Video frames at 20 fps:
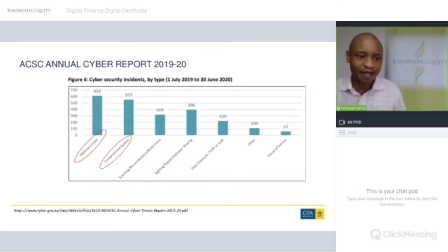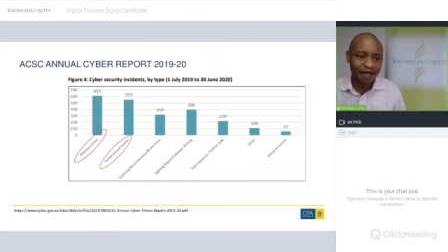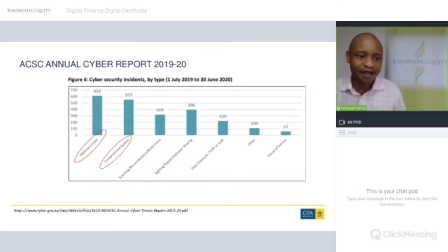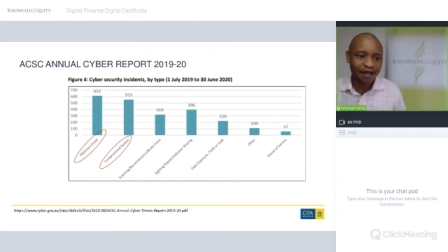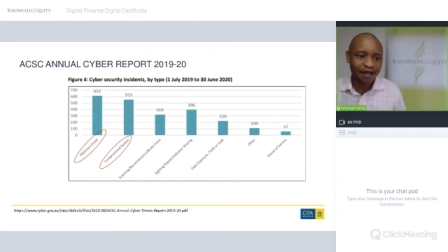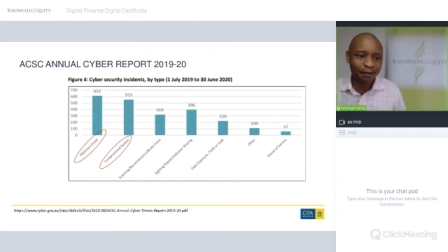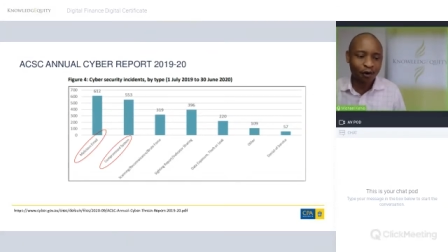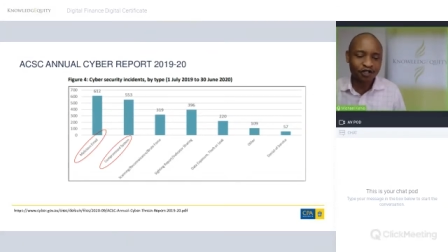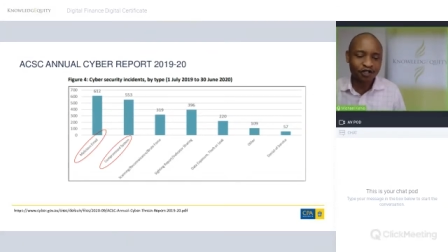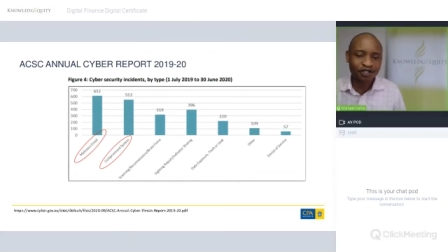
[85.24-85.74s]

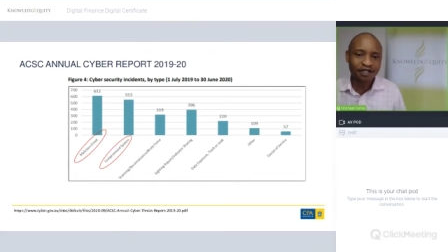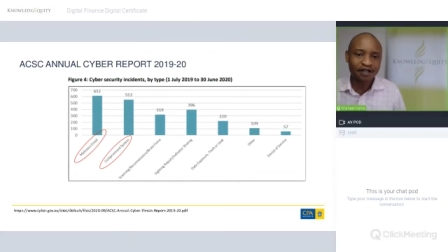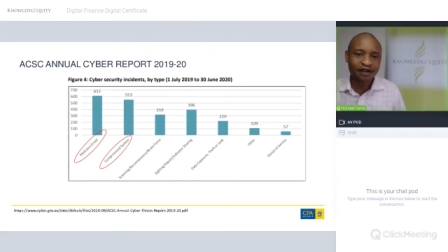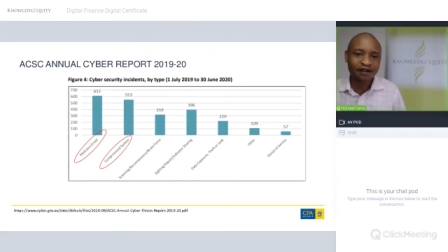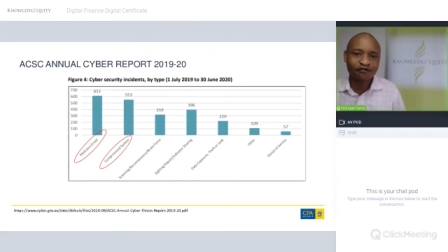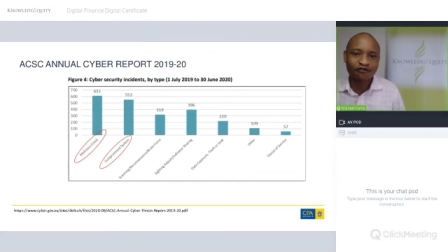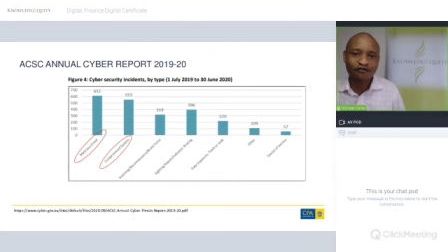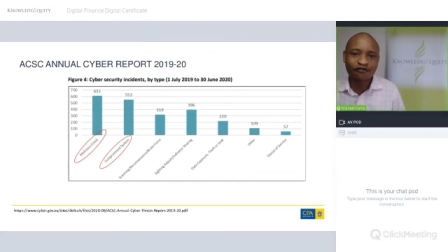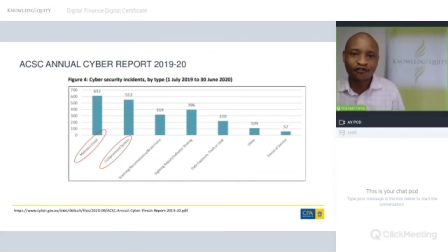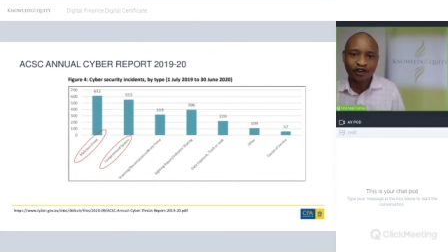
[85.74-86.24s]
the most
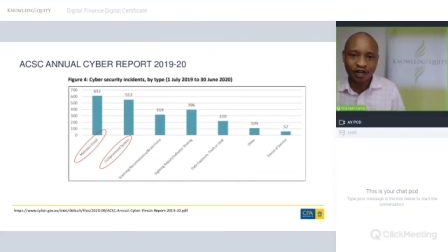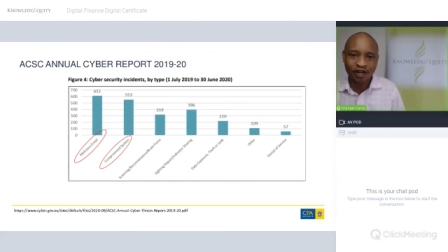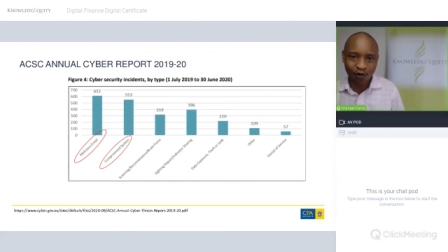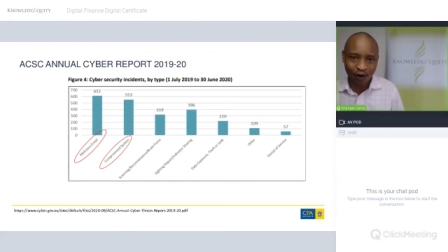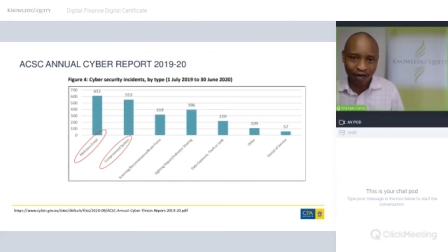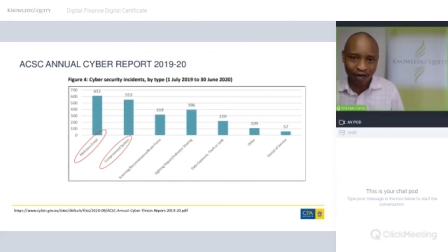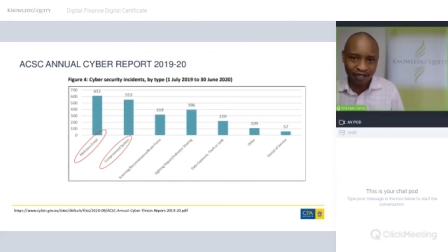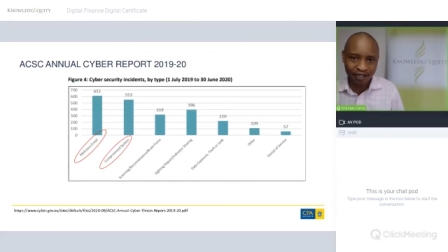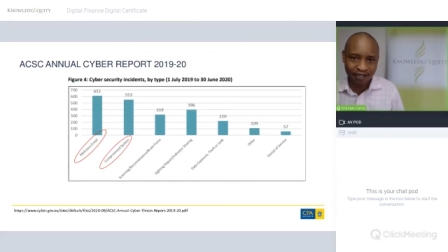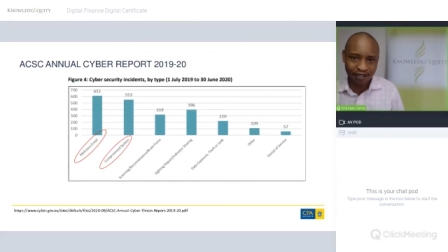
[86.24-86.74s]

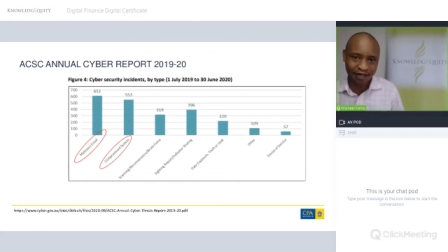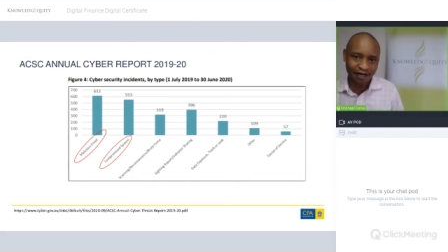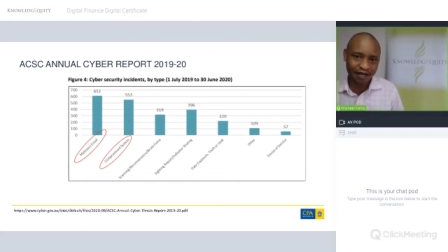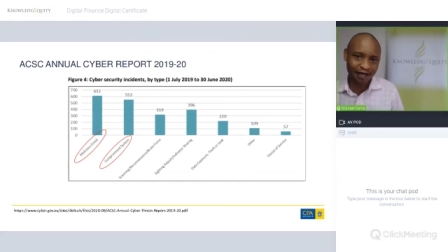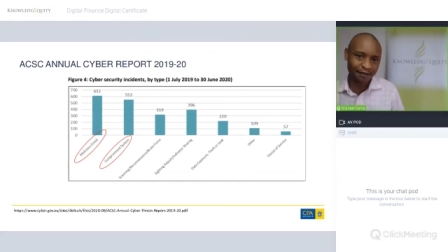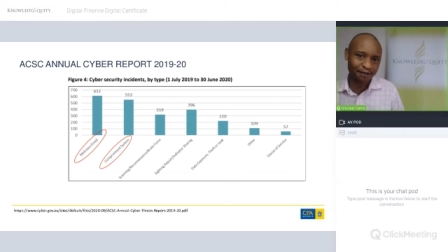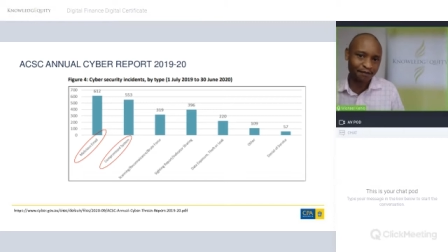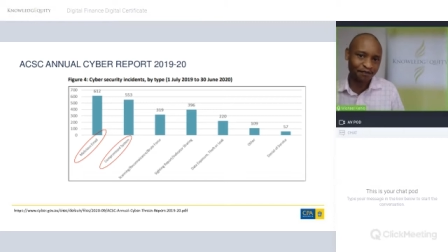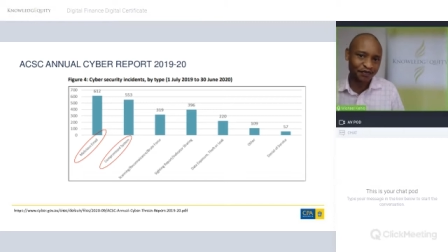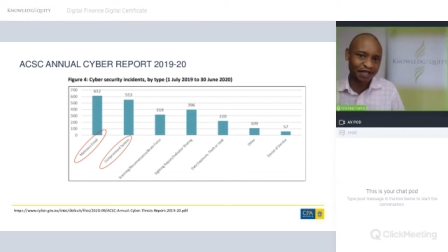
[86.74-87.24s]
frequent
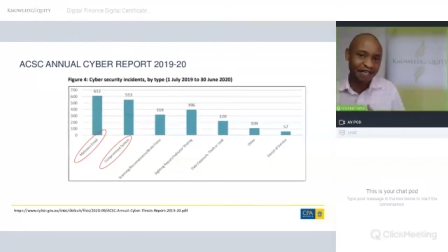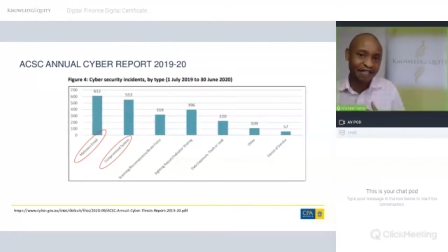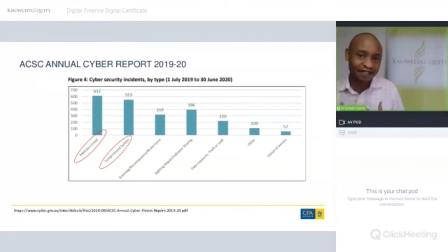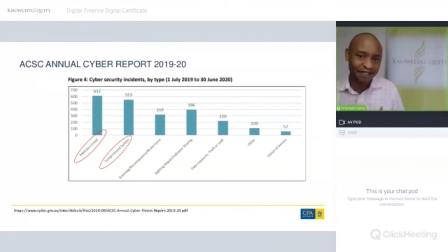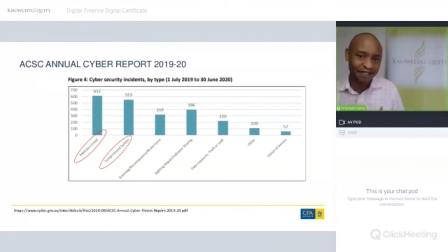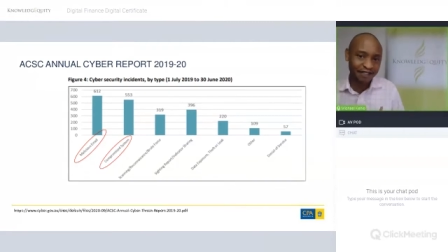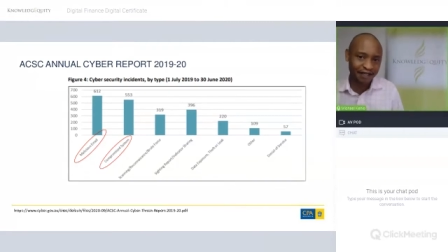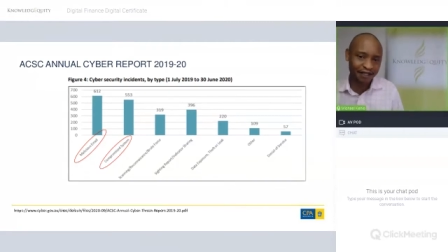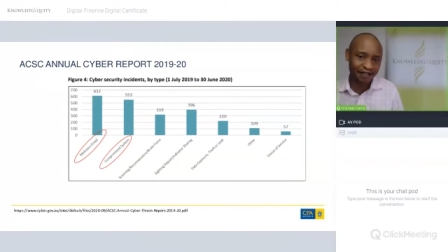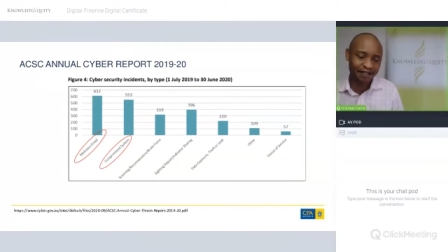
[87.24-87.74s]

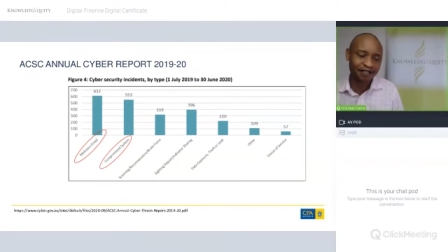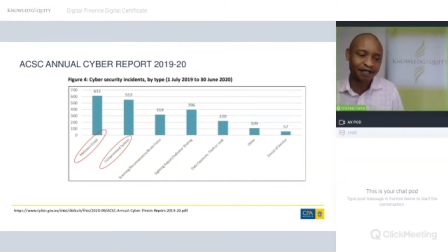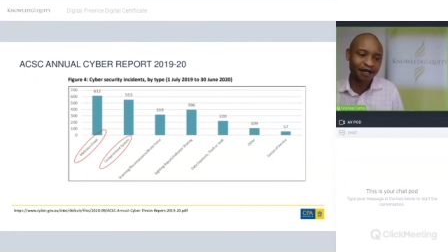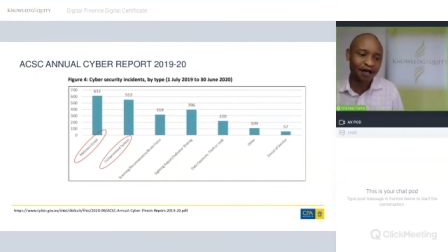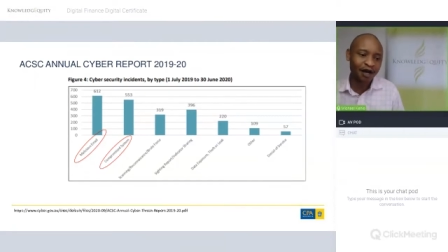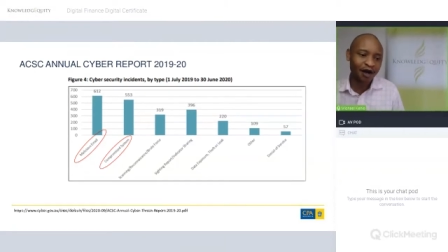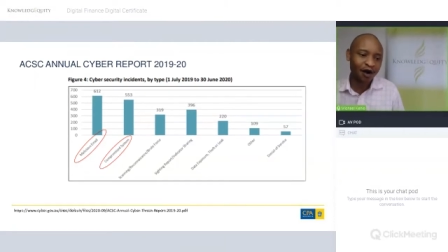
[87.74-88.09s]
incident